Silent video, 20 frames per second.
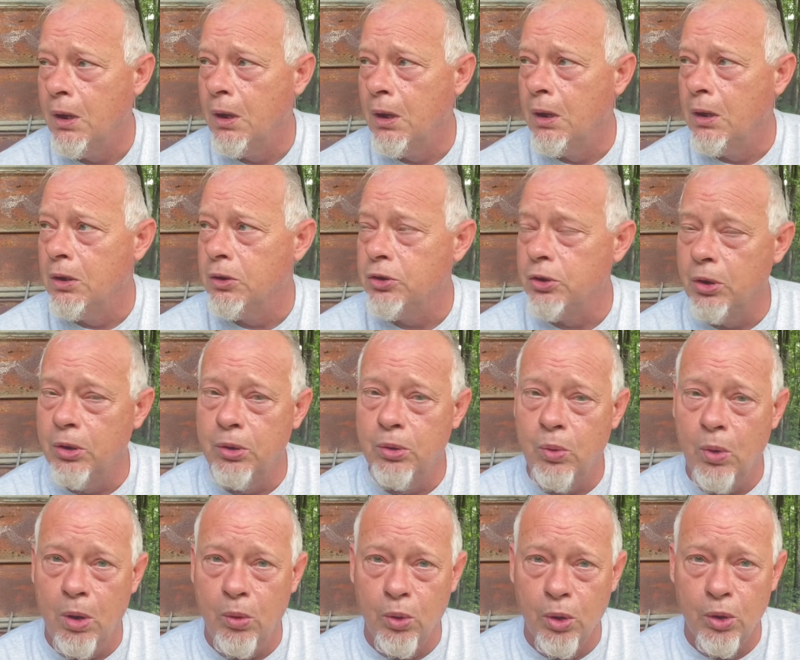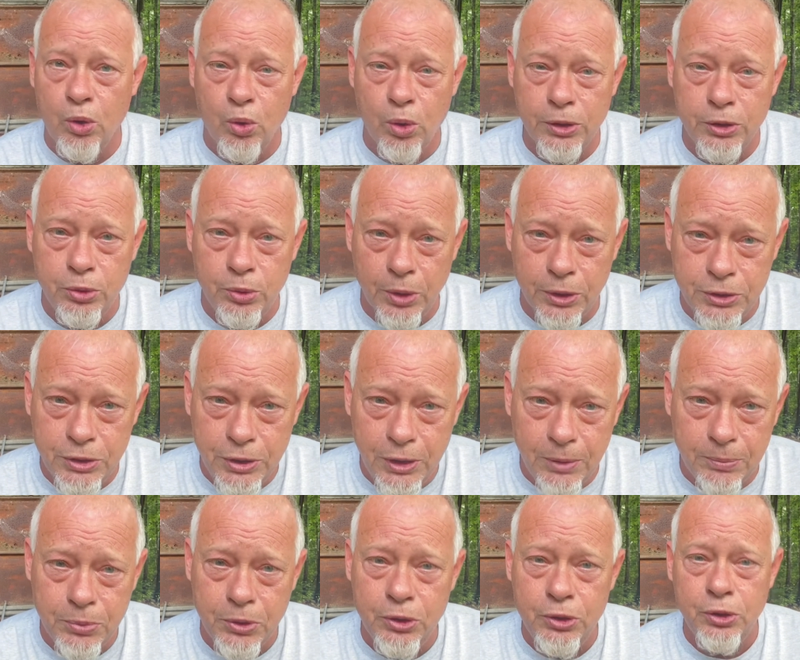So what we're going to
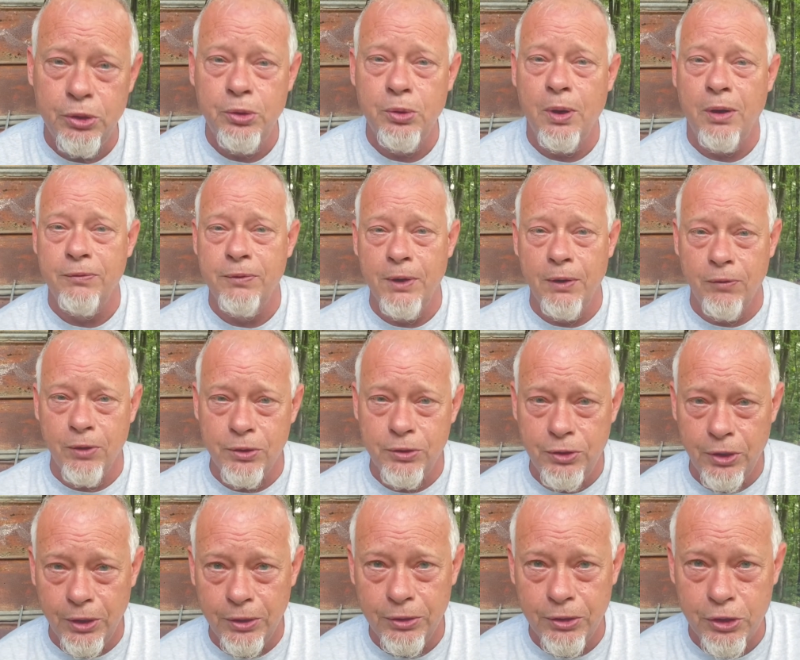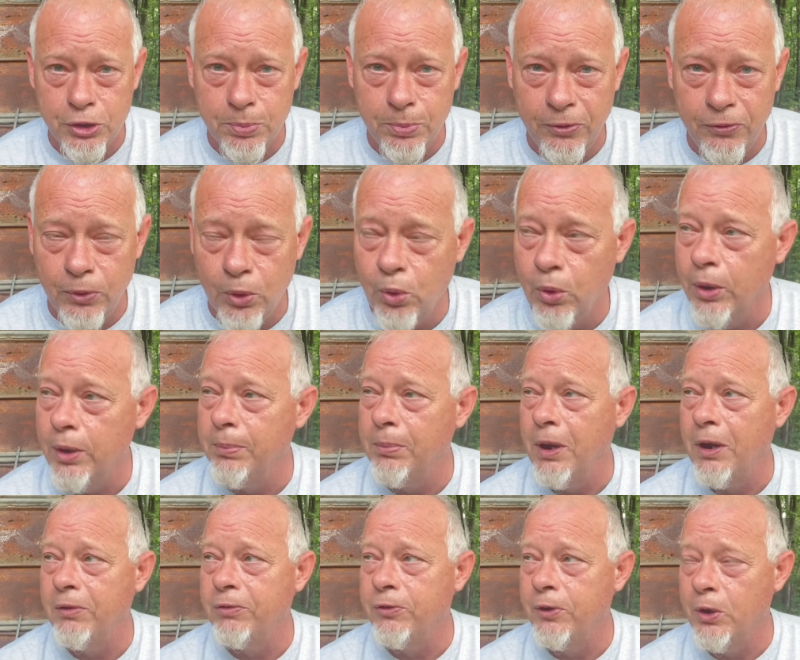attempt to do, I've never done this before, it
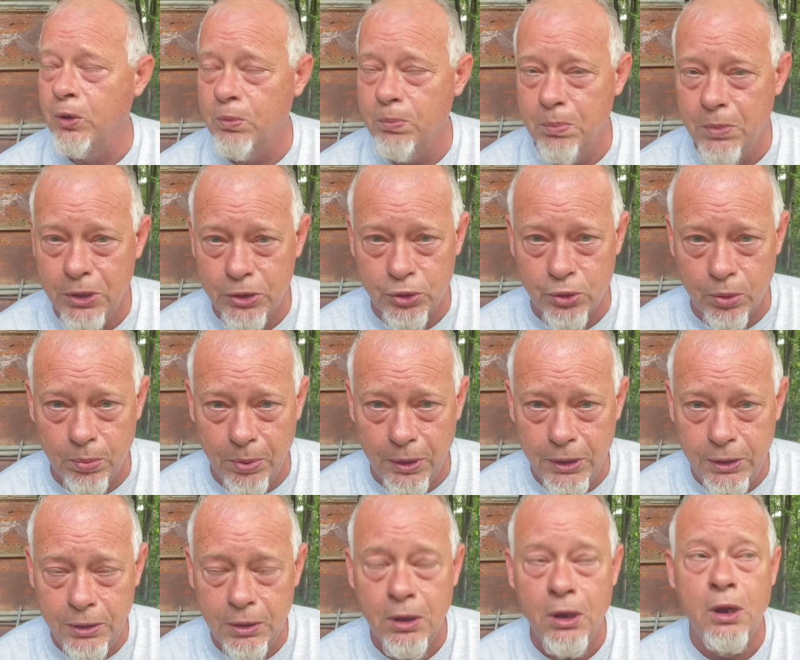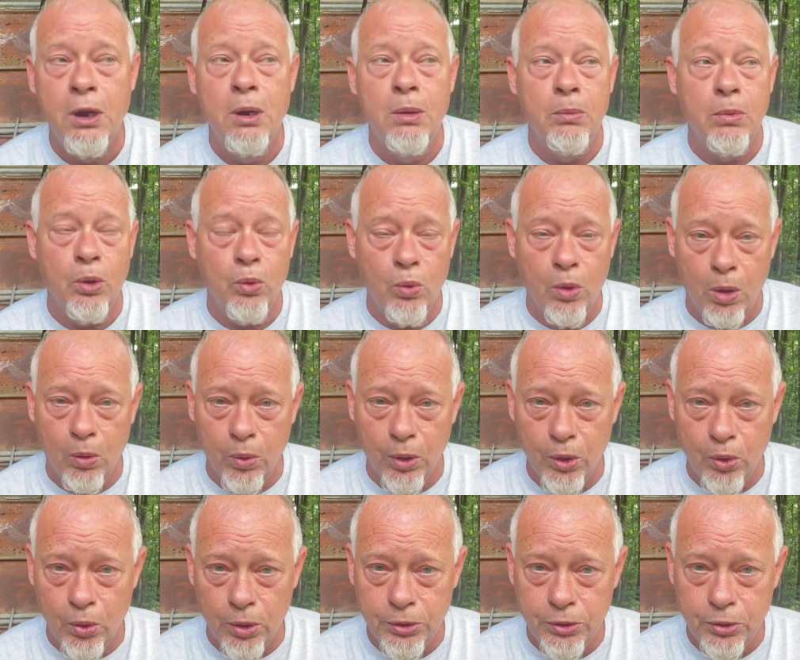may fail miserably, but what we're
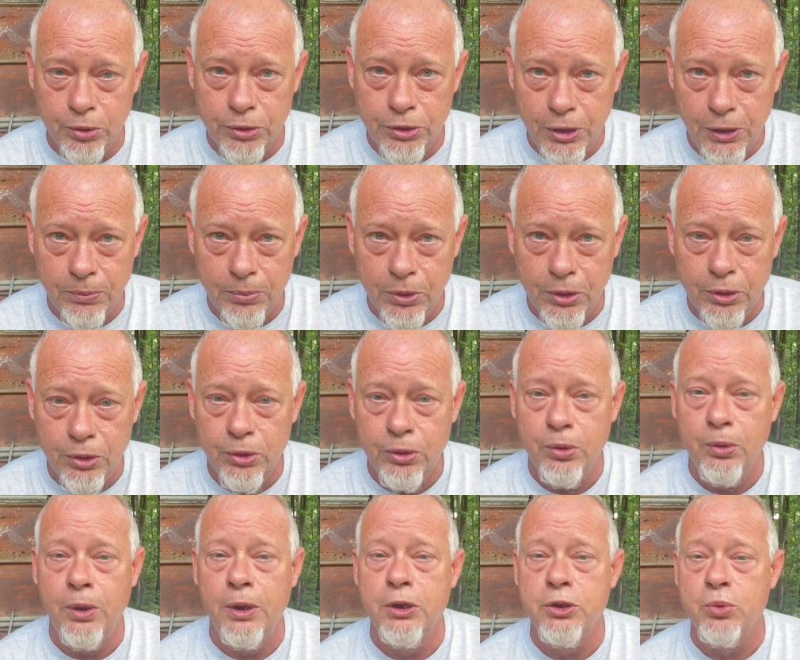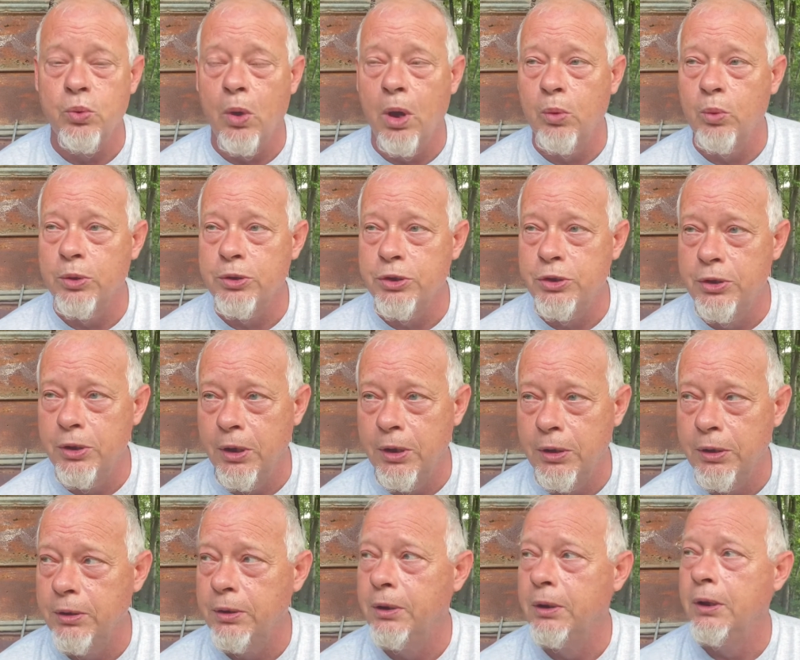going to attempt to do is what was
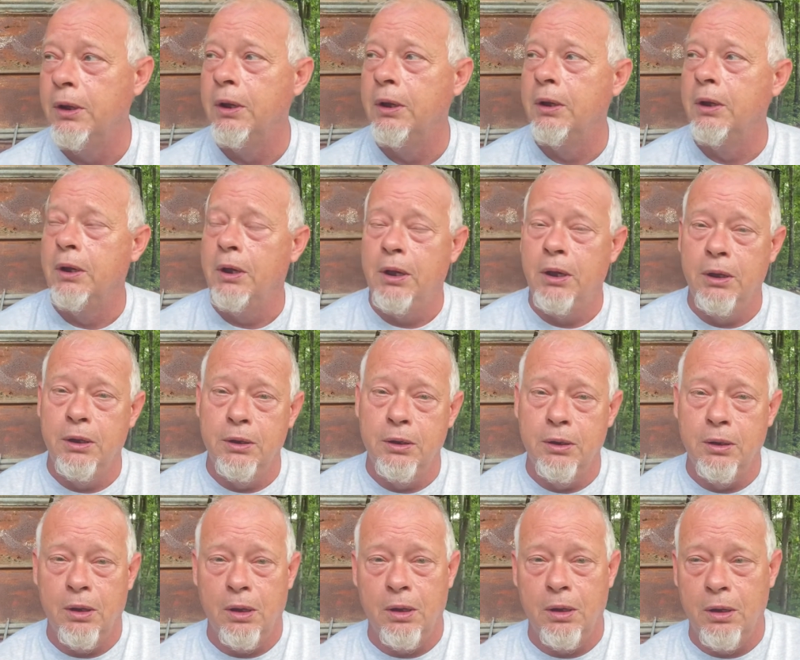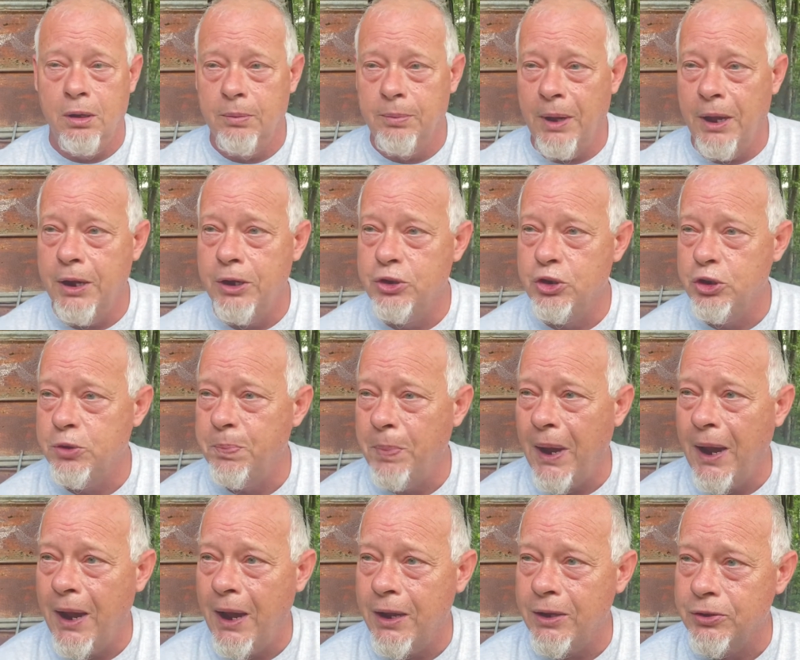done in ages
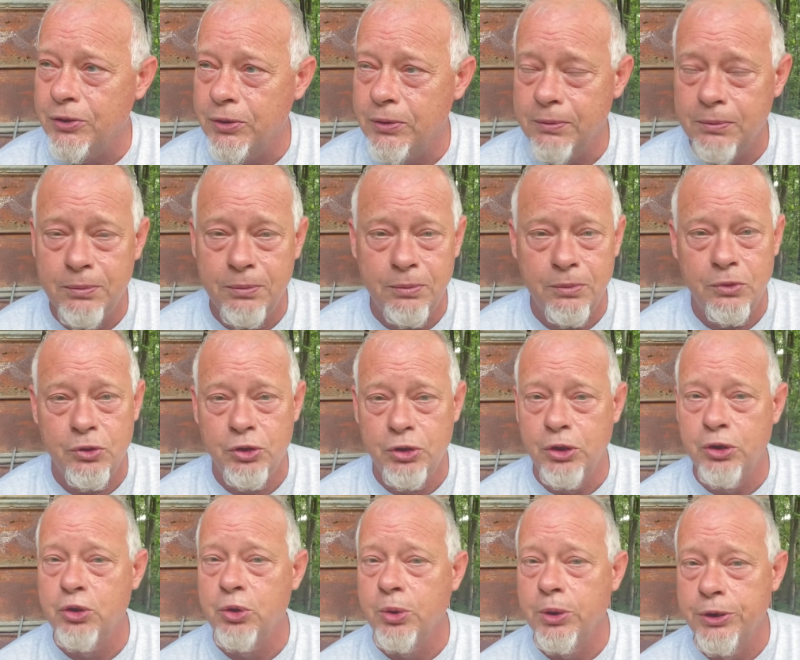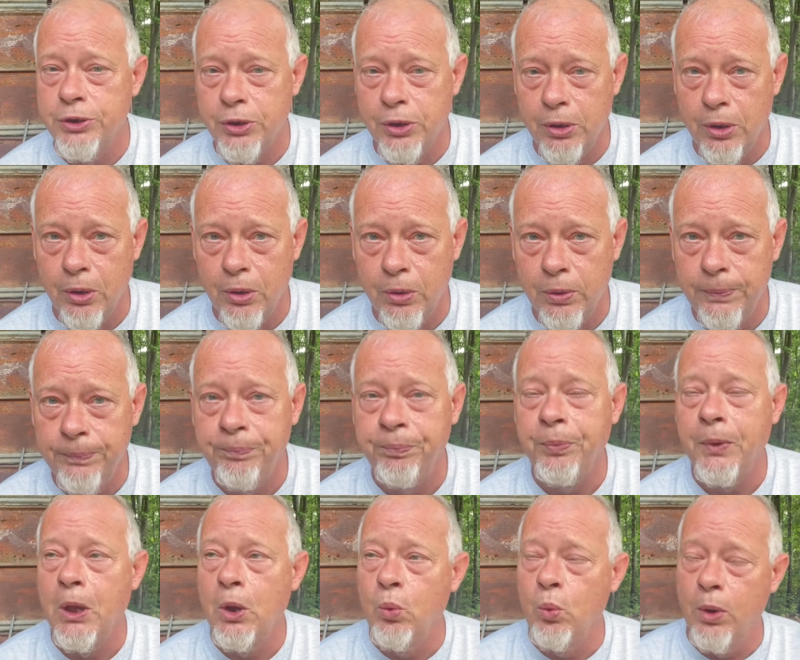past, centuries ago,
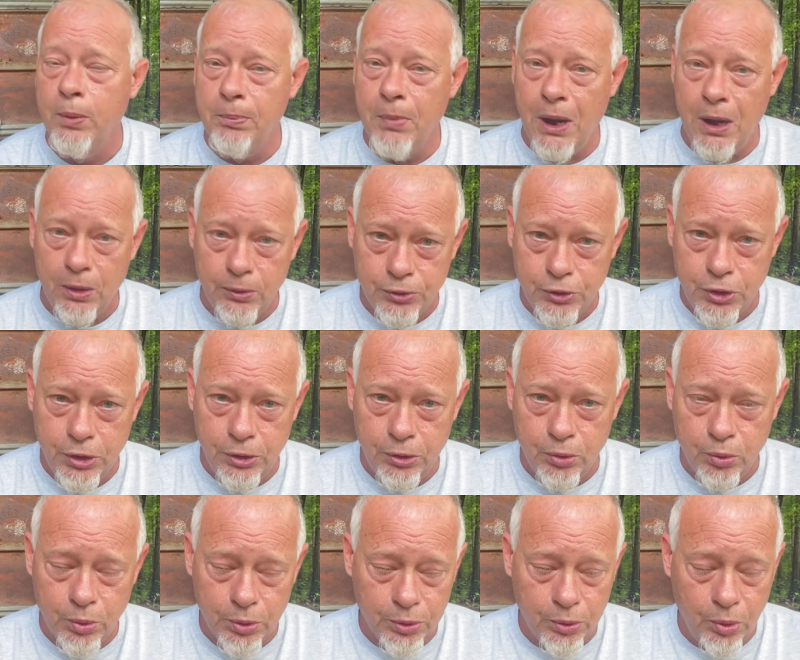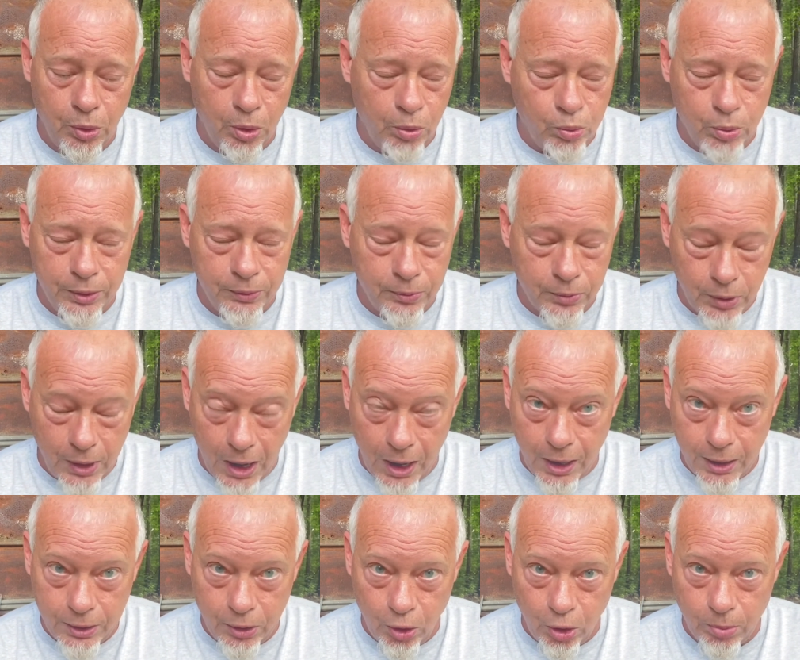when mild steel, or when high
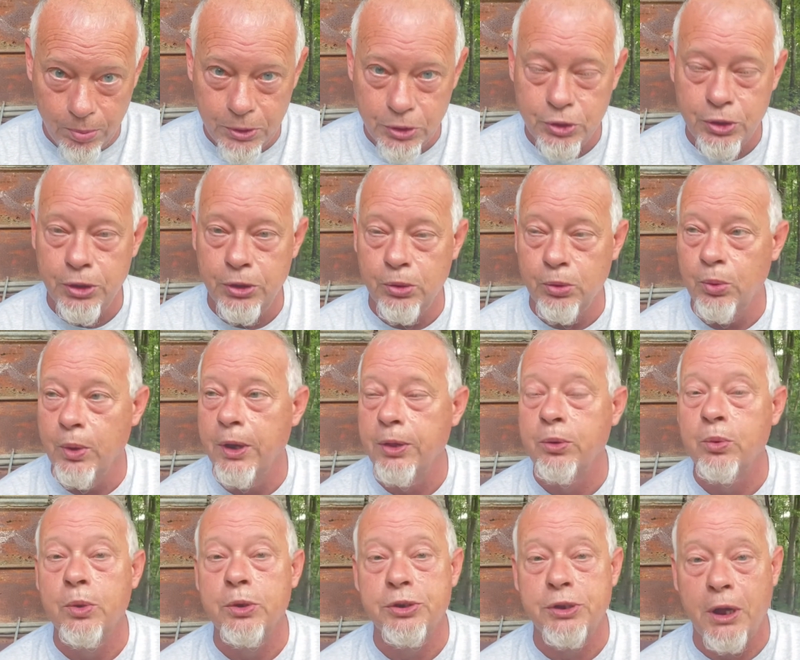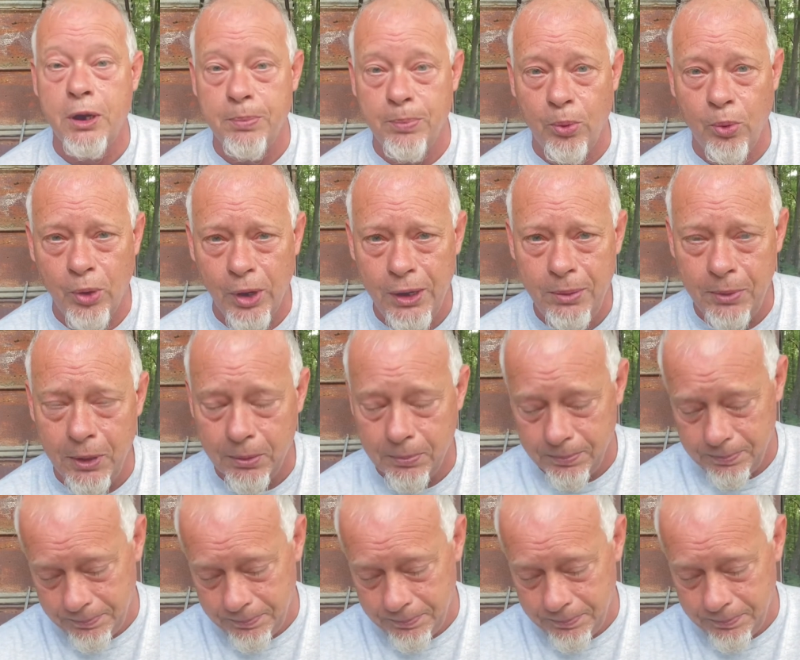carbon steel rather, was at a premium.